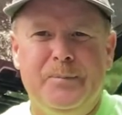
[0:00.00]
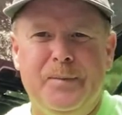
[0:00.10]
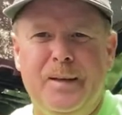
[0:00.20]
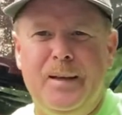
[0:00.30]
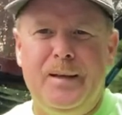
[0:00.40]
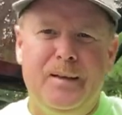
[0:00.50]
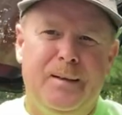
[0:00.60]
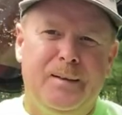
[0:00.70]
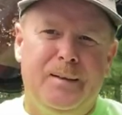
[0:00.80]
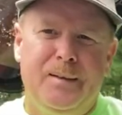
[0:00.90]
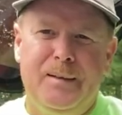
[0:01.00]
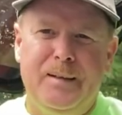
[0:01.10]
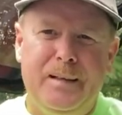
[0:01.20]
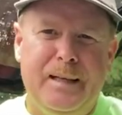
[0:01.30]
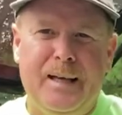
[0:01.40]
And
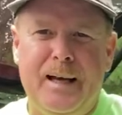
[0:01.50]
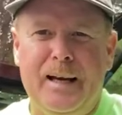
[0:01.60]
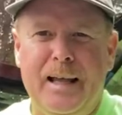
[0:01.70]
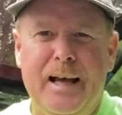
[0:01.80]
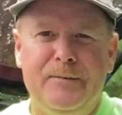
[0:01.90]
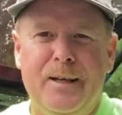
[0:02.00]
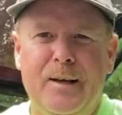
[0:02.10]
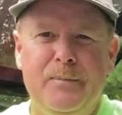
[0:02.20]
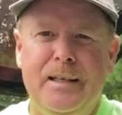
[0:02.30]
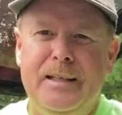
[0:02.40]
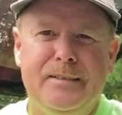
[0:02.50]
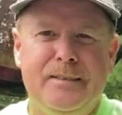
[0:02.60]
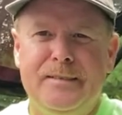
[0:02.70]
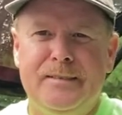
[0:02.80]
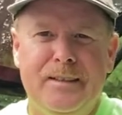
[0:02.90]
he kind of laughed at me, and he
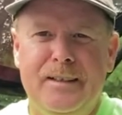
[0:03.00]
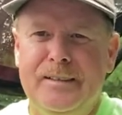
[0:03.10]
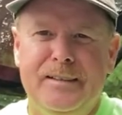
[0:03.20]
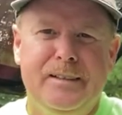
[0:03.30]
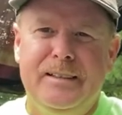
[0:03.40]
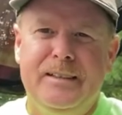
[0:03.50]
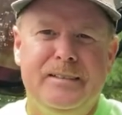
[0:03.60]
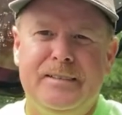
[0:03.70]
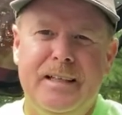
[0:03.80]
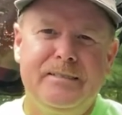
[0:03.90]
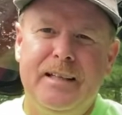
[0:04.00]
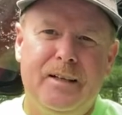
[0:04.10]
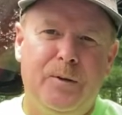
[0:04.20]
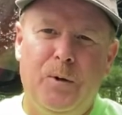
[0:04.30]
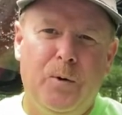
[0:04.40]
says that's
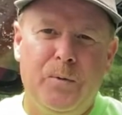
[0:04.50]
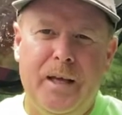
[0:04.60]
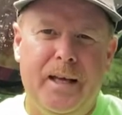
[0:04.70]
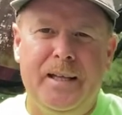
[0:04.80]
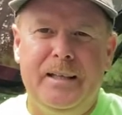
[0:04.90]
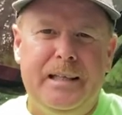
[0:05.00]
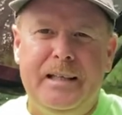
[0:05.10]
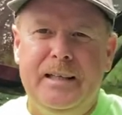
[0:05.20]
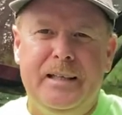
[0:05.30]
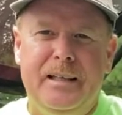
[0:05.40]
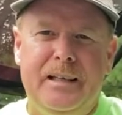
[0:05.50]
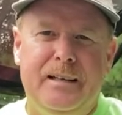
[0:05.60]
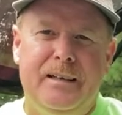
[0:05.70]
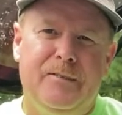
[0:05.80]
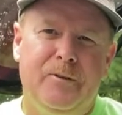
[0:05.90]
not going to hold that.
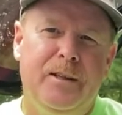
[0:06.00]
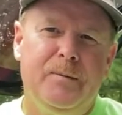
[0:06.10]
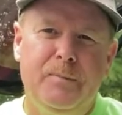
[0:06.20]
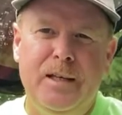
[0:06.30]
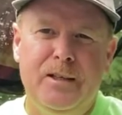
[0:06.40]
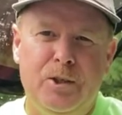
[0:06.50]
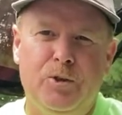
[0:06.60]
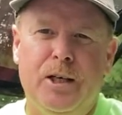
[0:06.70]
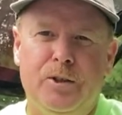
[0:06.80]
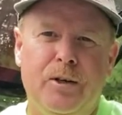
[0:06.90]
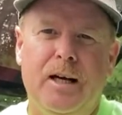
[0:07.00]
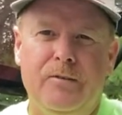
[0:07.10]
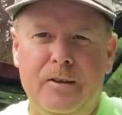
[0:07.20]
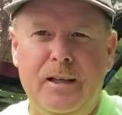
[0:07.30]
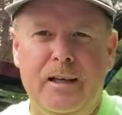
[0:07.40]
And with him being a truck
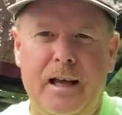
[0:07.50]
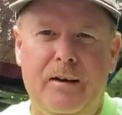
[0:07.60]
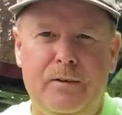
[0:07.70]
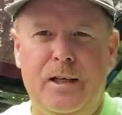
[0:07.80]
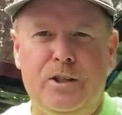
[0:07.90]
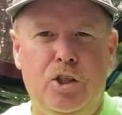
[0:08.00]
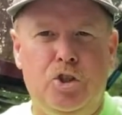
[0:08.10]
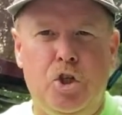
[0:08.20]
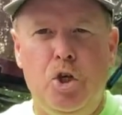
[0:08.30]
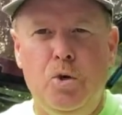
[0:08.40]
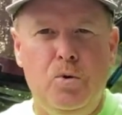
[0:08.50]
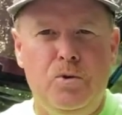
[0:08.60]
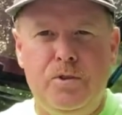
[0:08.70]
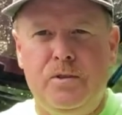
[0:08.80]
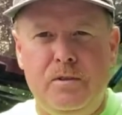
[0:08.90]
driver, they have like these
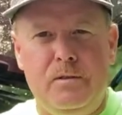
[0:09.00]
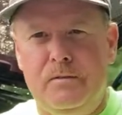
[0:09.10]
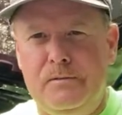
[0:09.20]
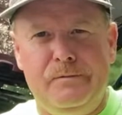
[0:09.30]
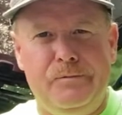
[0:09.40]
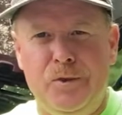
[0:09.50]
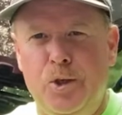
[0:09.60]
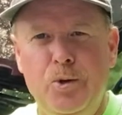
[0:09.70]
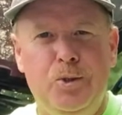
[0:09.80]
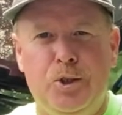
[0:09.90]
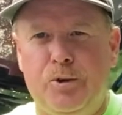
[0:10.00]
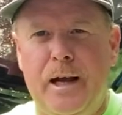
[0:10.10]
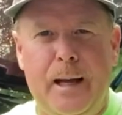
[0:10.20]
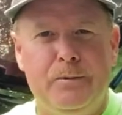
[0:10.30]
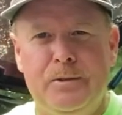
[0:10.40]
huge
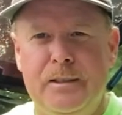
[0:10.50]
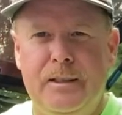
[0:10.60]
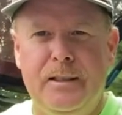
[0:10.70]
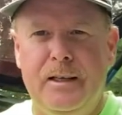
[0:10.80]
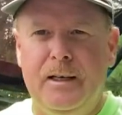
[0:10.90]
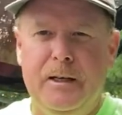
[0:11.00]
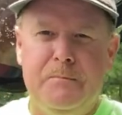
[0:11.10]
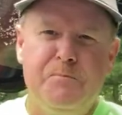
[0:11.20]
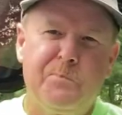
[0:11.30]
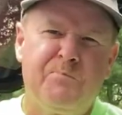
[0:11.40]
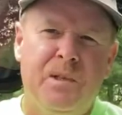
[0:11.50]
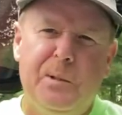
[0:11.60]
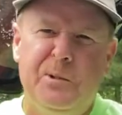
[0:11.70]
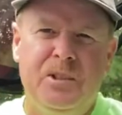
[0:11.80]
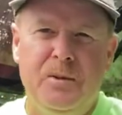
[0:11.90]
straps, and
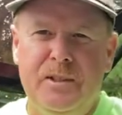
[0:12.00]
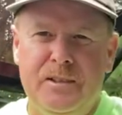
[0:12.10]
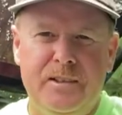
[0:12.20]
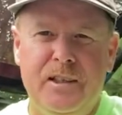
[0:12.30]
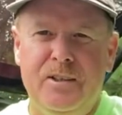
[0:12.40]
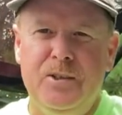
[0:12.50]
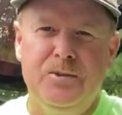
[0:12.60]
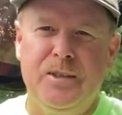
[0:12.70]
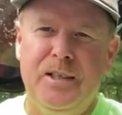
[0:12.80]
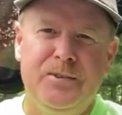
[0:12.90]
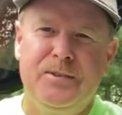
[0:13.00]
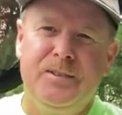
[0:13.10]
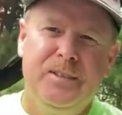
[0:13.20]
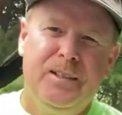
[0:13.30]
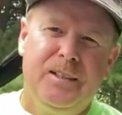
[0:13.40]
so he says, here, use this,
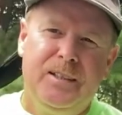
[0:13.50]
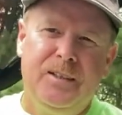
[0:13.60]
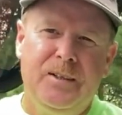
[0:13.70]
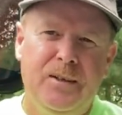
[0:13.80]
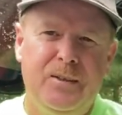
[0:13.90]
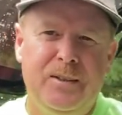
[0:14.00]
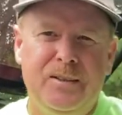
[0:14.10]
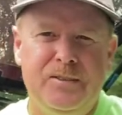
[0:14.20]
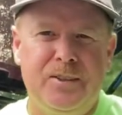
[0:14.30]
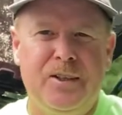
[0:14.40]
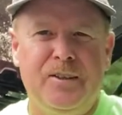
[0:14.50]
you know, to secure